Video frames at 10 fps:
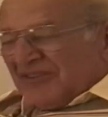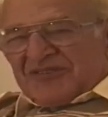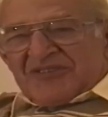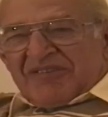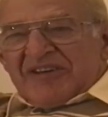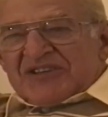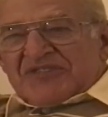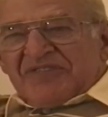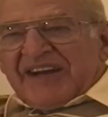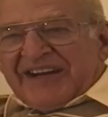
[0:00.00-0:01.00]
traverse
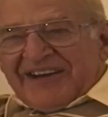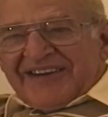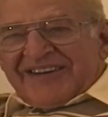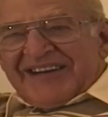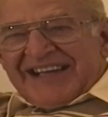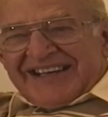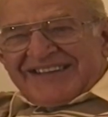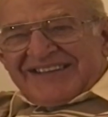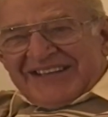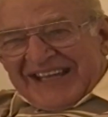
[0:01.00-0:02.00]
fire
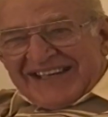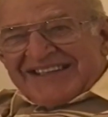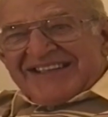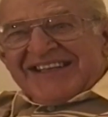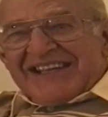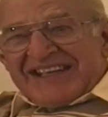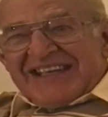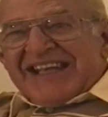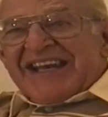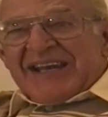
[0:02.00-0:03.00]
and
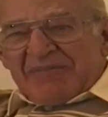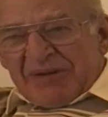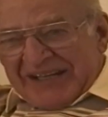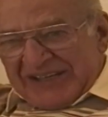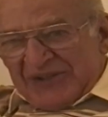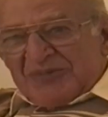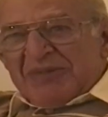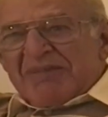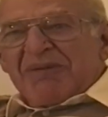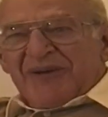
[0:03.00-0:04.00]
hit anybody. You'd
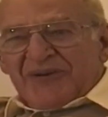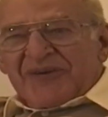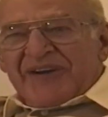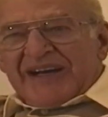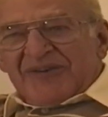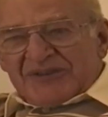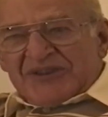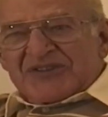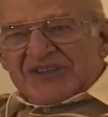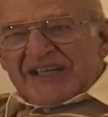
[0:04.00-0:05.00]
be below ground,
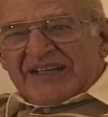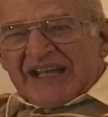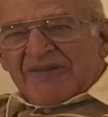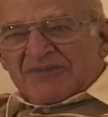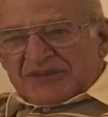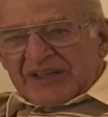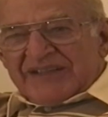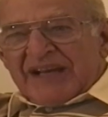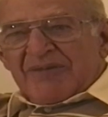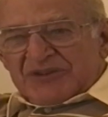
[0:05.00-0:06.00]
you see, and that
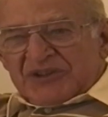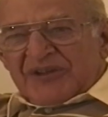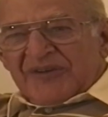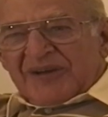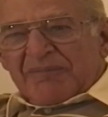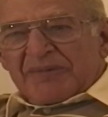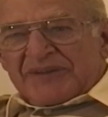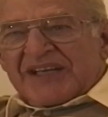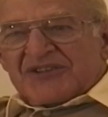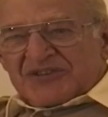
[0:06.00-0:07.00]
was your only
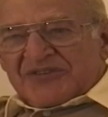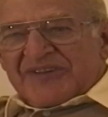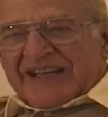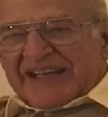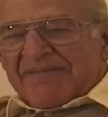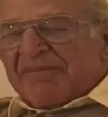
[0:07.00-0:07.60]
protection, really.